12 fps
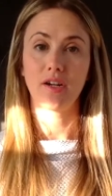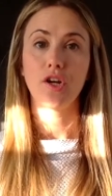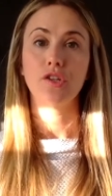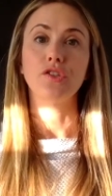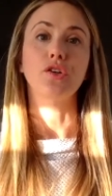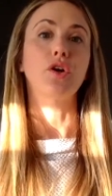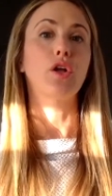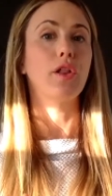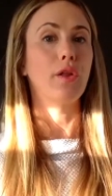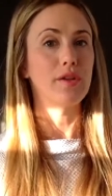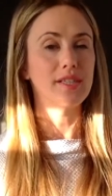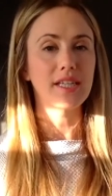So you're
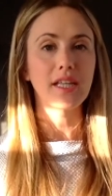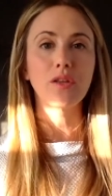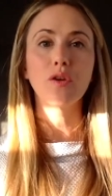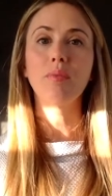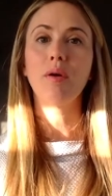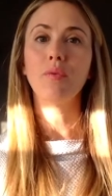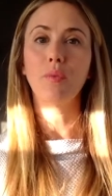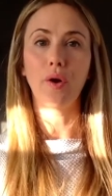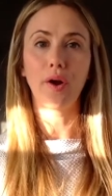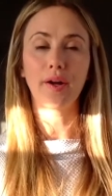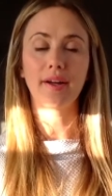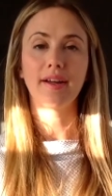closing the loop on
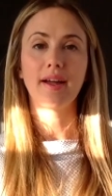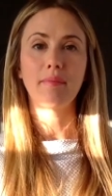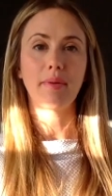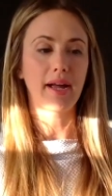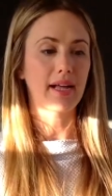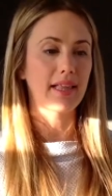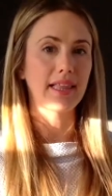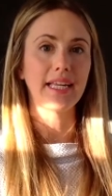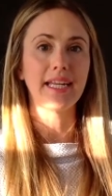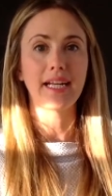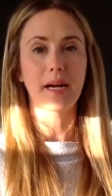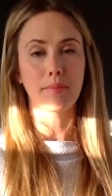work by
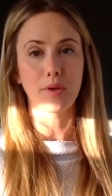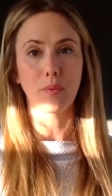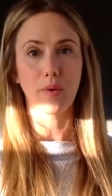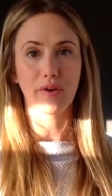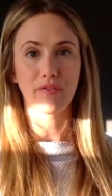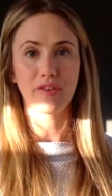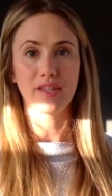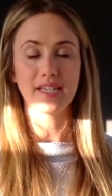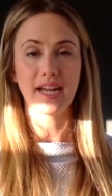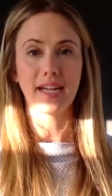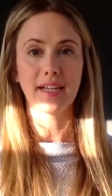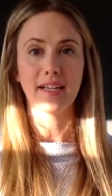cleaning up your work for the
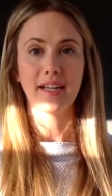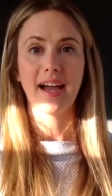day.